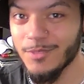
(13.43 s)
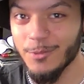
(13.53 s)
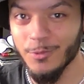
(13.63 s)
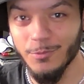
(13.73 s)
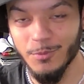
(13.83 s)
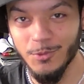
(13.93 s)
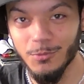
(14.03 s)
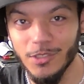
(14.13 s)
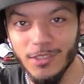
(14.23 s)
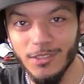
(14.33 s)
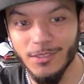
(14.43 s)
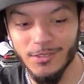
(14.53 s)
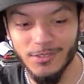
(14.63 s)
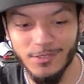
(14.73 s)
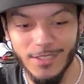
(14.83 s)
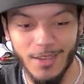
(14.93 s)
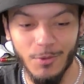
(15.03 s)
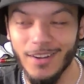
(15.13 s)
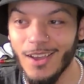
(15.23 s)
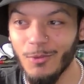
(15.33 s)
different from you right now, cause yeah, right
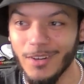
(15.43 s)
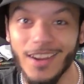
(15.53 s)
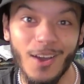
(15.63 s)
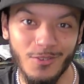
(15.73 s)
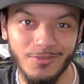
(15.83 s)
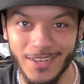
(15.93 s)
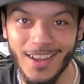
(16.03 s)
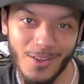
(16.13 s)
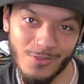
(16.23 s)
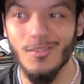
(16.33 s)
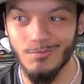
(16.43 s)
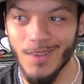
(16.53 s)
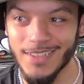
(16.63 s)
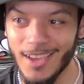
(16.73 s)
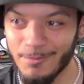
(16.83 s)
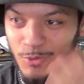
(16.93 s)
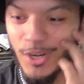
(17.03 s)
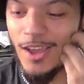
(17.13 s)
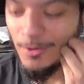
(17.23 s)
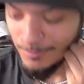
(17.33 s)
now, right now, right now, my time, right now.
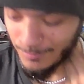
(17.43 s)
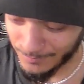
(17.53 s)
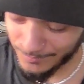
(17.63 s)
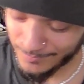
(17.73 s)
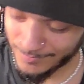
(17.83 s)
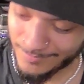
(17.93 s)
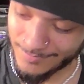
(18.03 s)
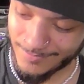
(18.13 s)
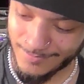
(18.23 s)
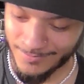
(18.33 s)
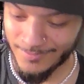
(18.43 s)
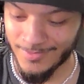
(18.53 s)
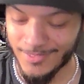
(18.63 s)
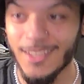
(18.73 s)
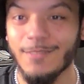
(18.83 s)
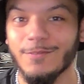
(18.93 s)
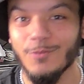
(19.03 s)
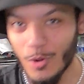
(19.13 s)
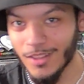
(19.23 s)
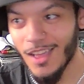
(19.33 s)
You guys see it, it won't be right now. Four
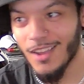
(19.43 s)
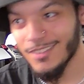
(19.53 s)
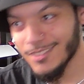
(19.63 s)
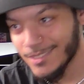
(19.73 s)
o'clock, it's